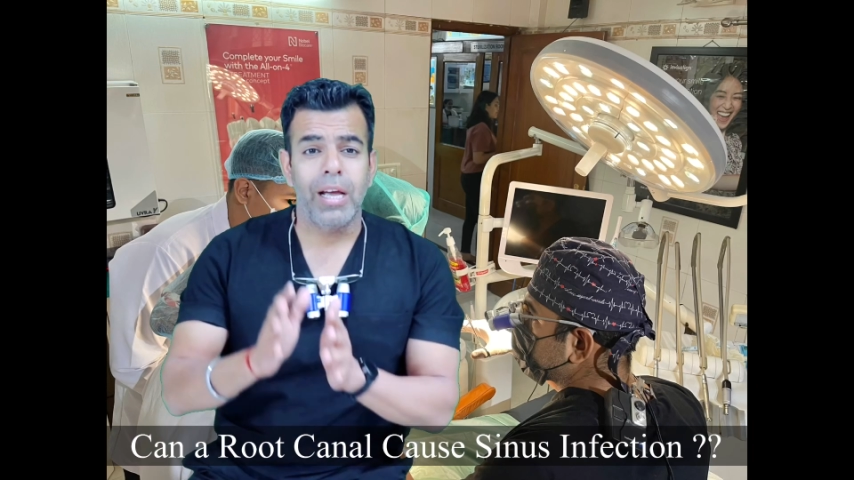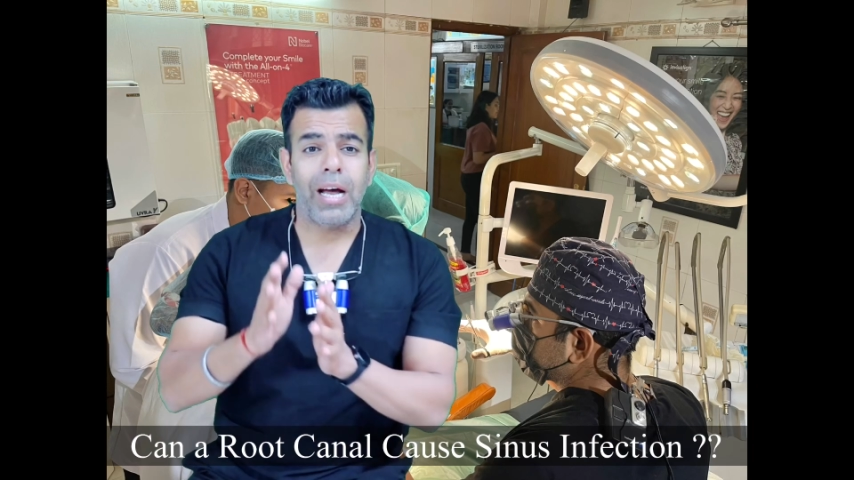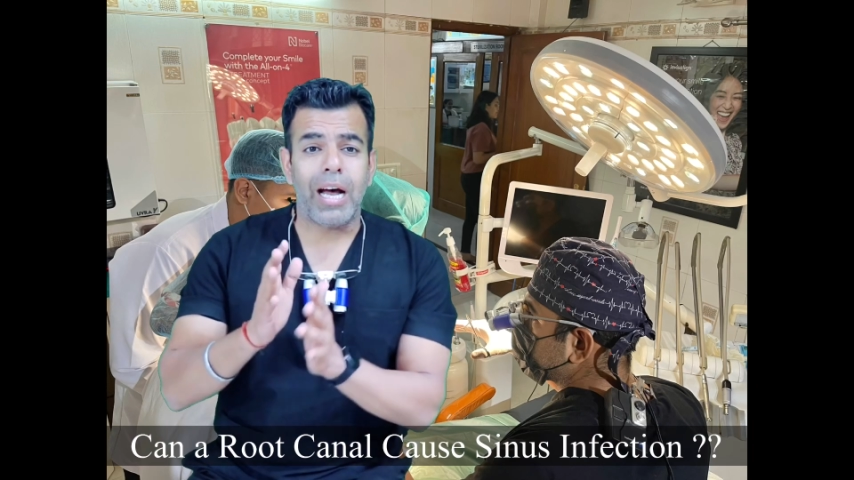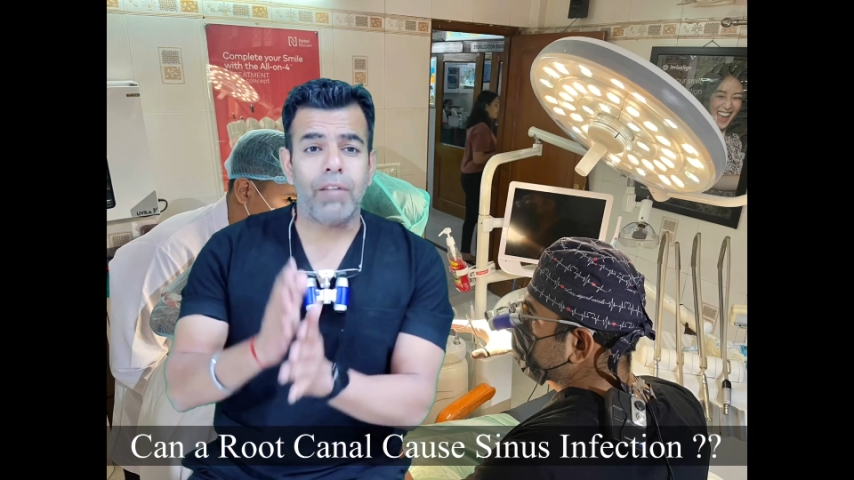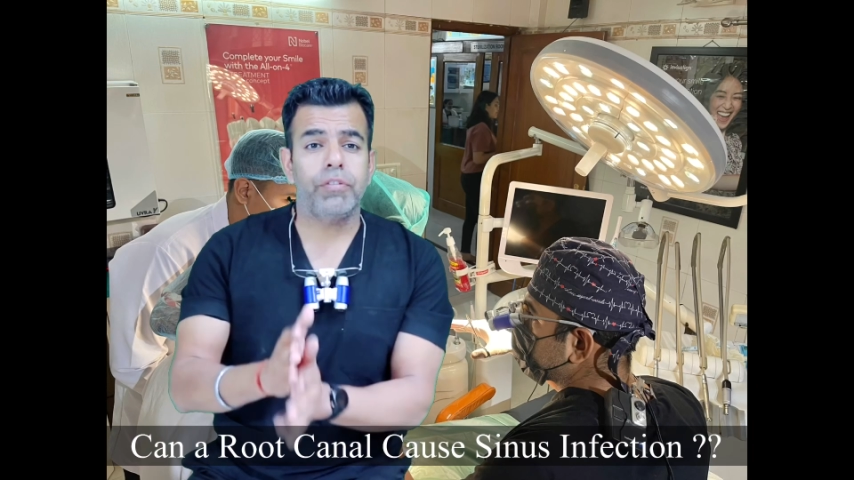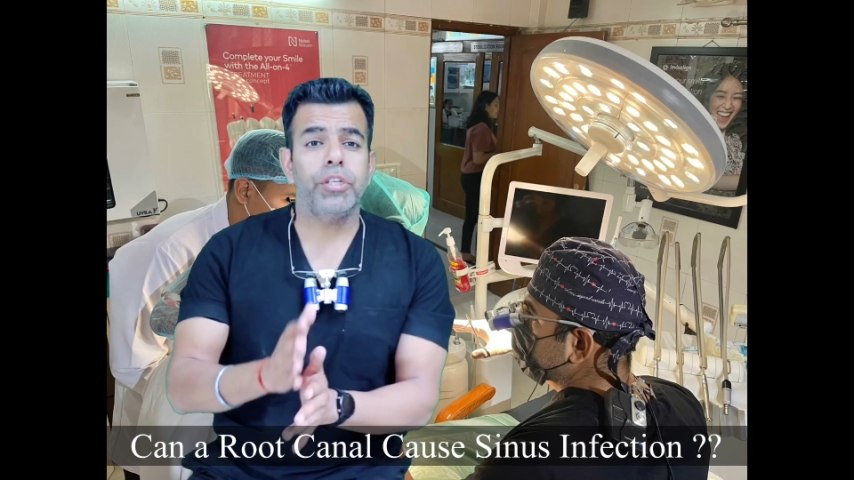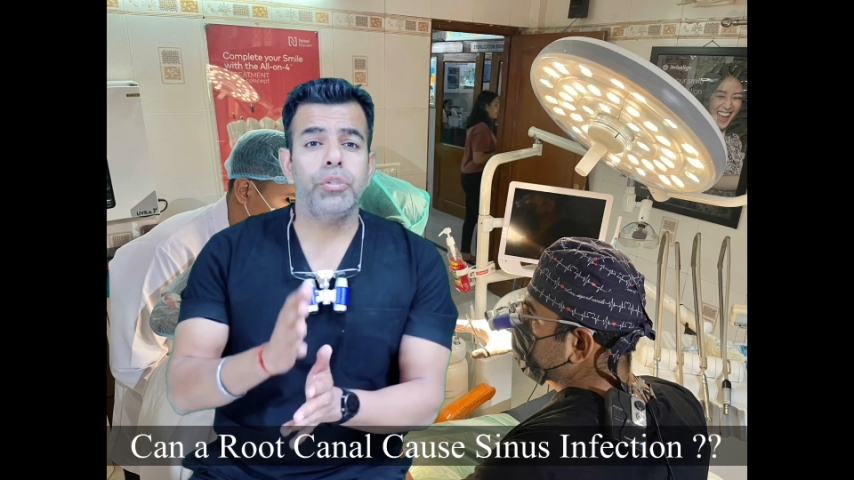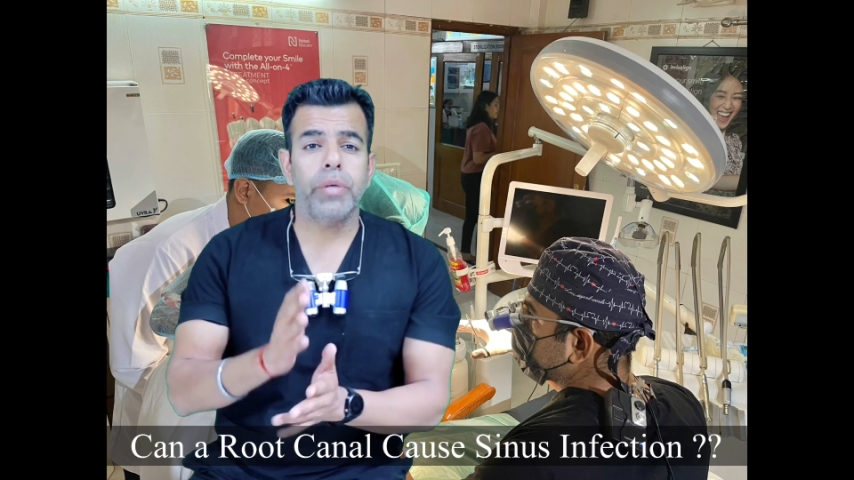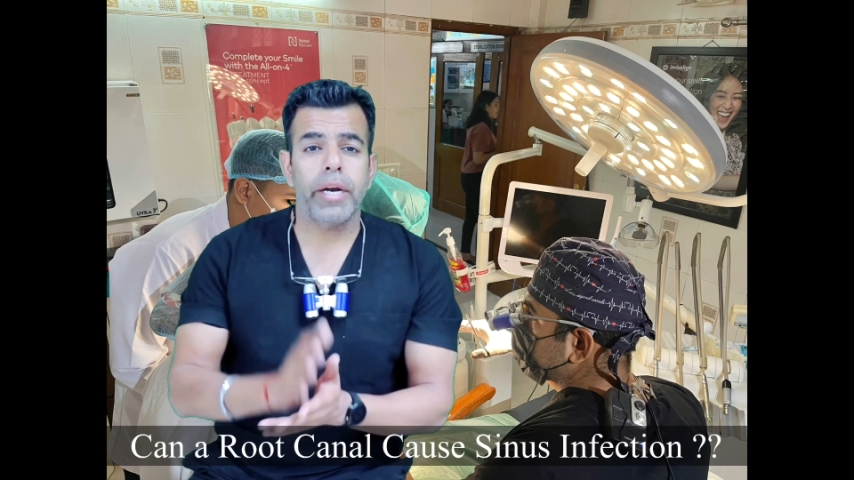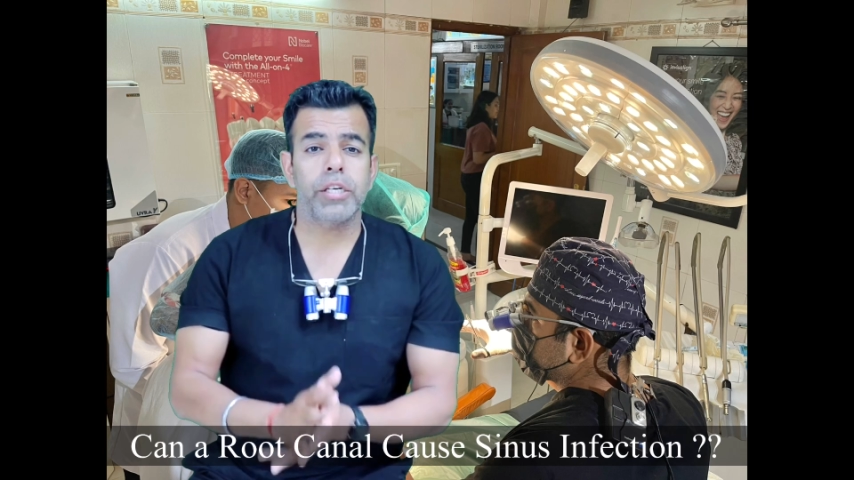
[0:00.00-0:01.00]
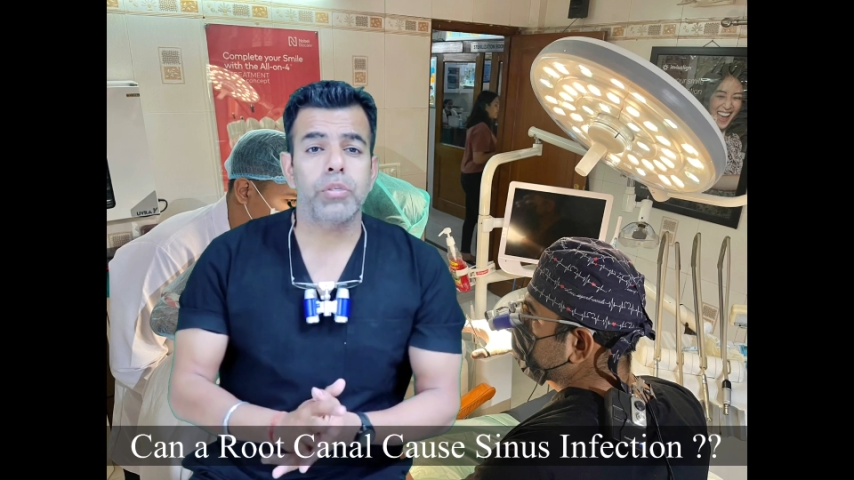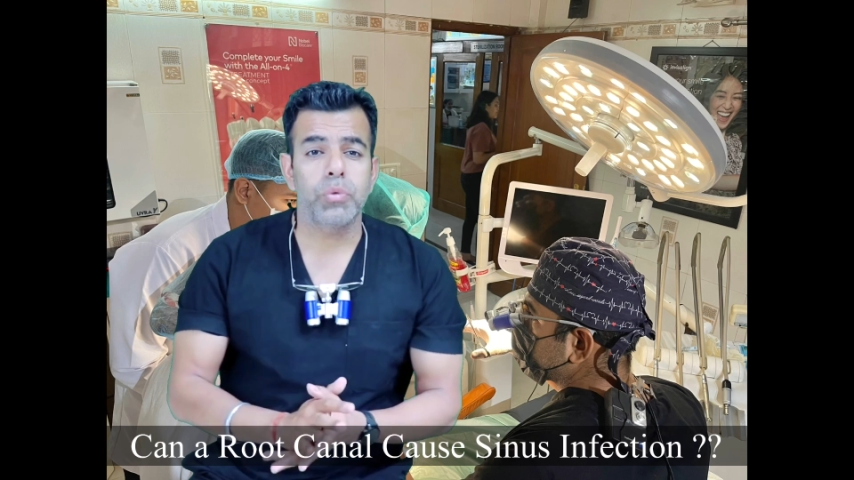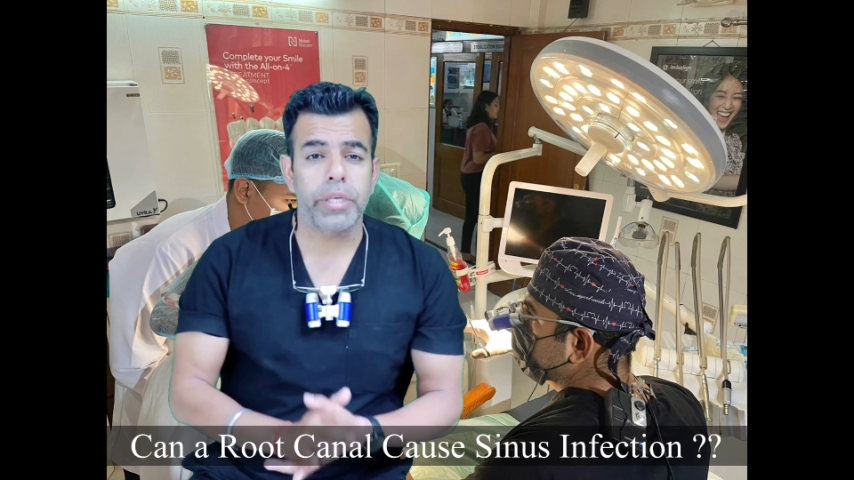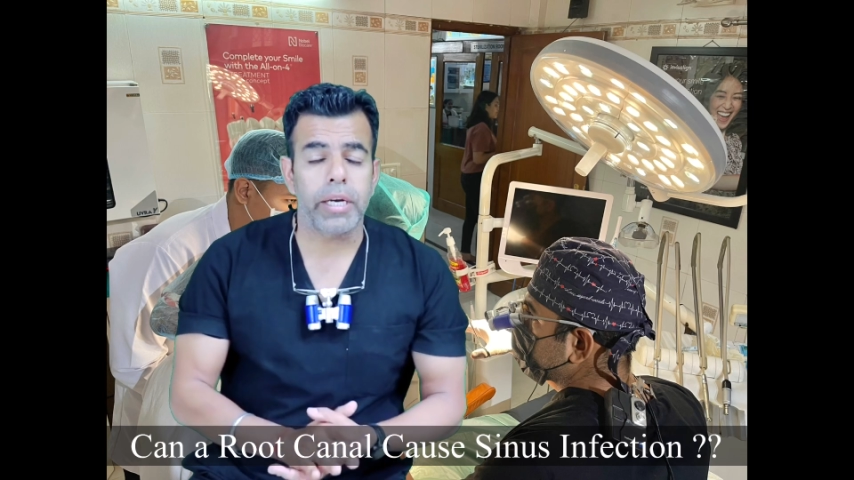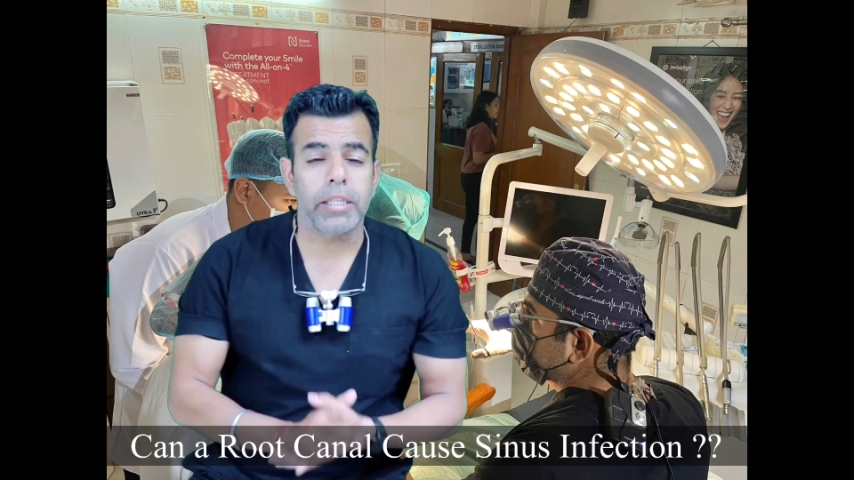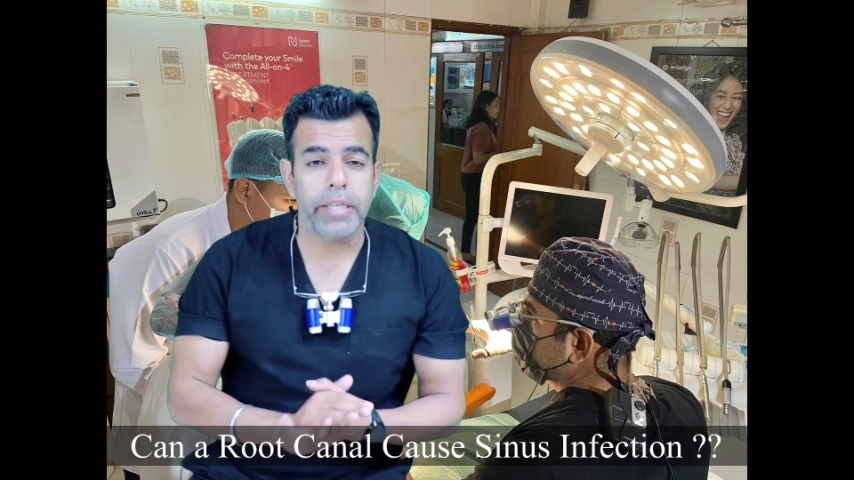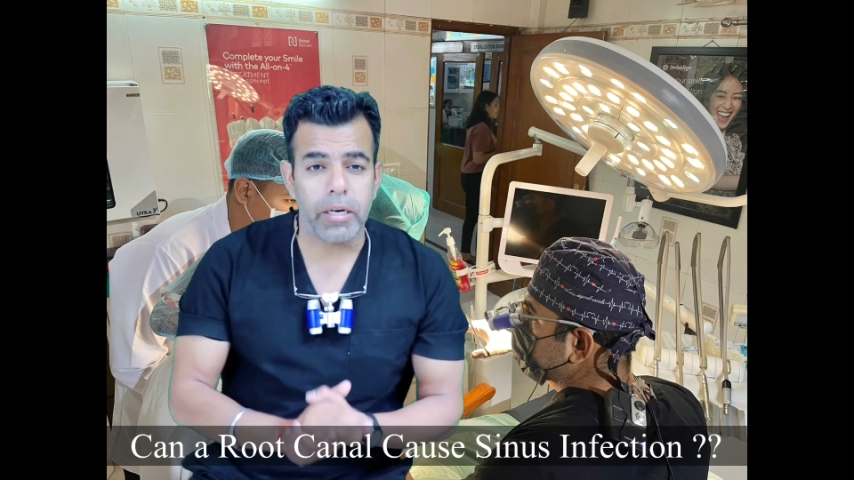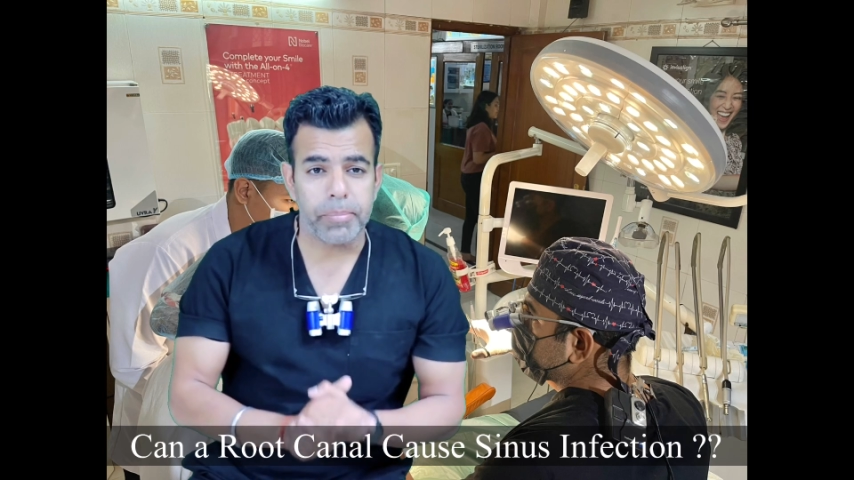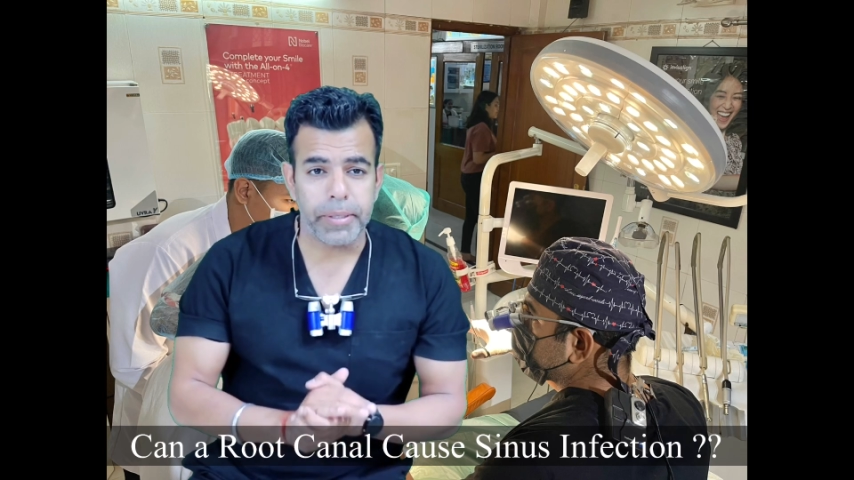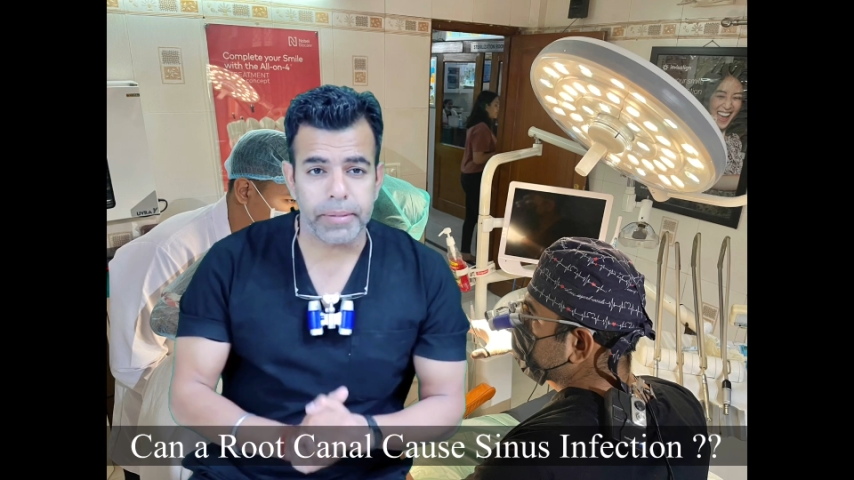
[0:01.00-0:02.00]
after you get a root canal
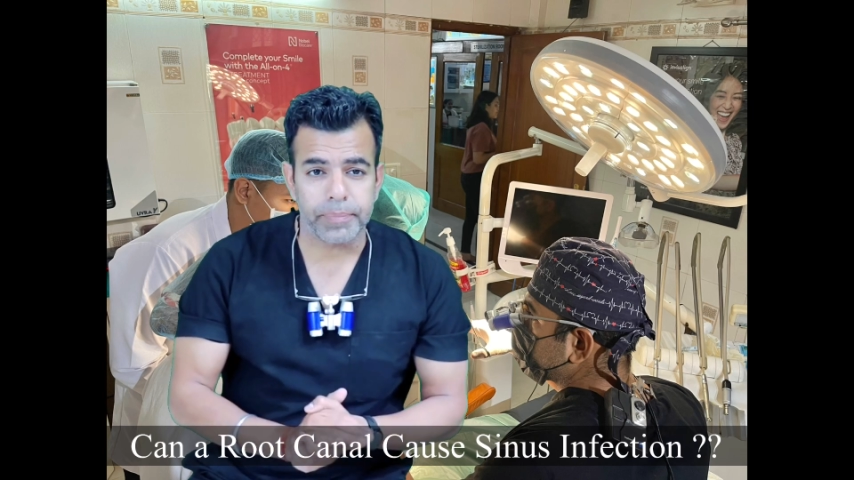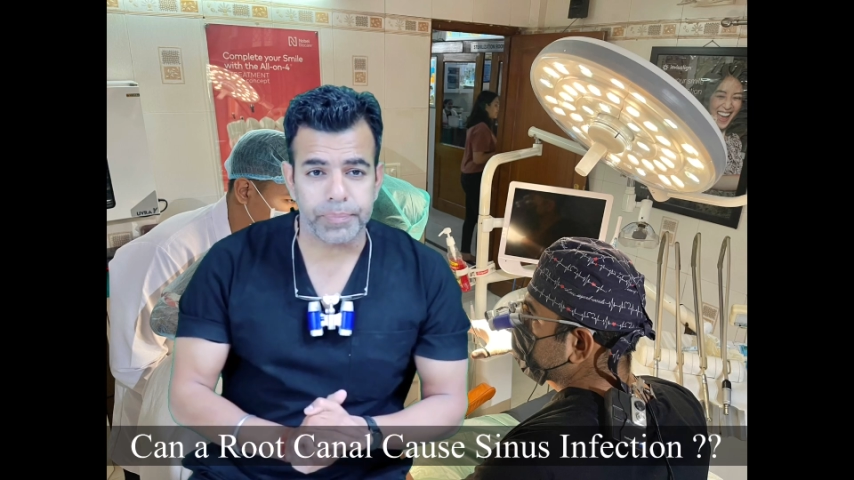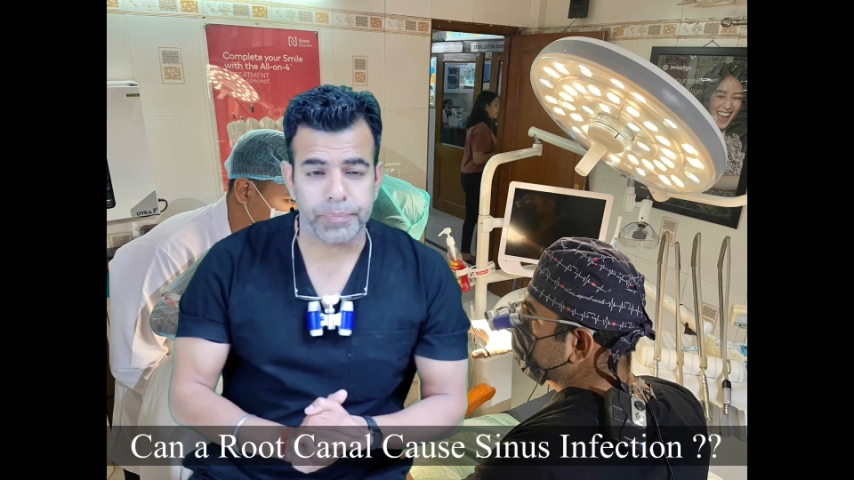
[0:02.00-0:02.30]
therapy?